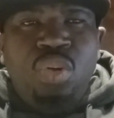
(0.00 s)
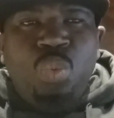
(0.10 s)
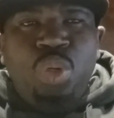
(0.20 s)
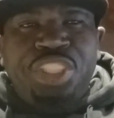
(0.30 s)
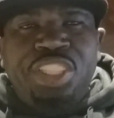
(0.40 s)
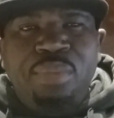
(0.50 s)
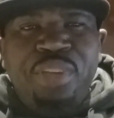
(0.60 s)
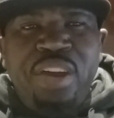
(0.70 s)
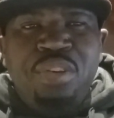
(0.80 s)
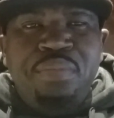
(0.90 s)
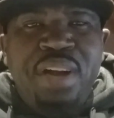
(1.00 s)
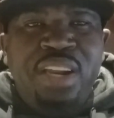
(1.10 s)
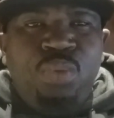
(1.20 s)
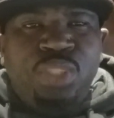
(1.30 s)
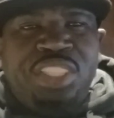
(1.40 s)
What's up,
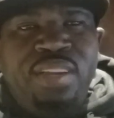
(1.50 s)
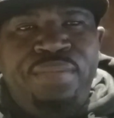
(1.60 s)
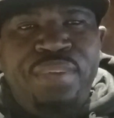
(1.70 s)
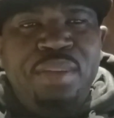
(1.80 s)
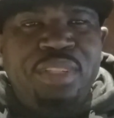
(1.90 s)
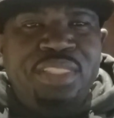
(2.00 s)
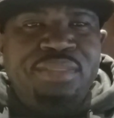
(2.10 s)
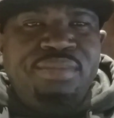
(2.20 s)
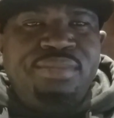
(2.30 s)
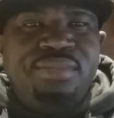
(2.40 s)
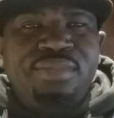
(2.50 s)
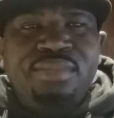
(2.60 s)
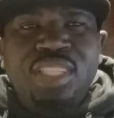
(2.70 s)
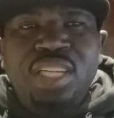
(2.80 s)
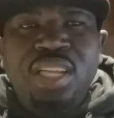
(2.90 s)
everybody? What's up, family?
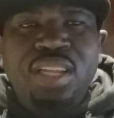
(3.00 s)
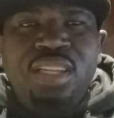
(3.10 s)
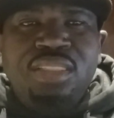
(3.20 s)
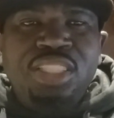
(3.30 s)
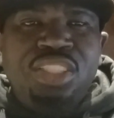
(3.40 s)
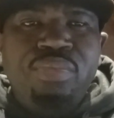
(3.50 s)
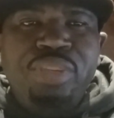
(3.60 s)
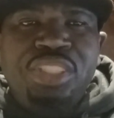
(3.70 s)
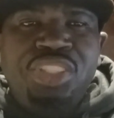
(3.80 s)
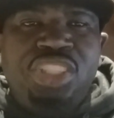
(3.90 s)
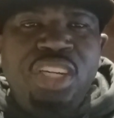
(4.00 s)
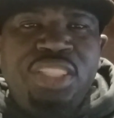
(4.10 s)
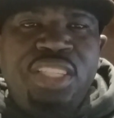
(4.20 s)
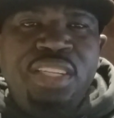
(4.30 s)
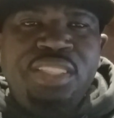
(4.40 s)
This is Mr.
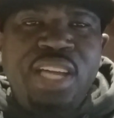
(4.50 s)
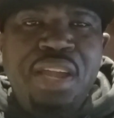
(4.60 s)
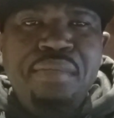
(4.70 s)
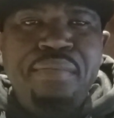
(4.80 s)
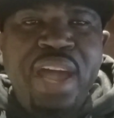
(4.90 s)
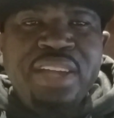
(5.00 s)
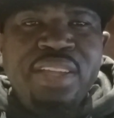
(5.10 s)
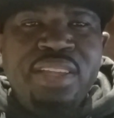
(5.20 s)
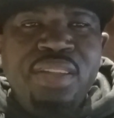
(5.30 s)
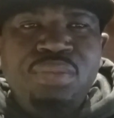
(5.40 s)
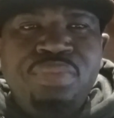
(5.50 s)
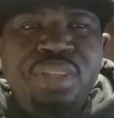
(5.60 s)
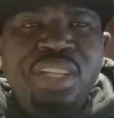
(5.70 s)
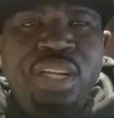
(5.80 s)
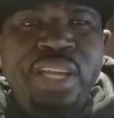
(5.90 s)
Justice. I am back again with
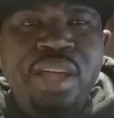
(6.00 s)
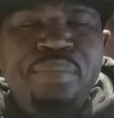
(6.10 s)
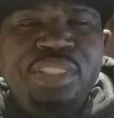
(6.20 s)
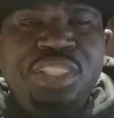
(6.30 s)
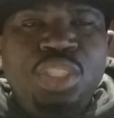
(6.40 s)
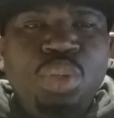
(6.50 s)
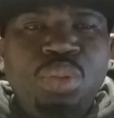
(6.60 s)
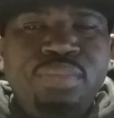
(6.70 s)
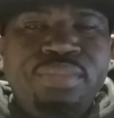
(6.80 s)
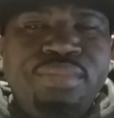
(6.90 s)
another episode.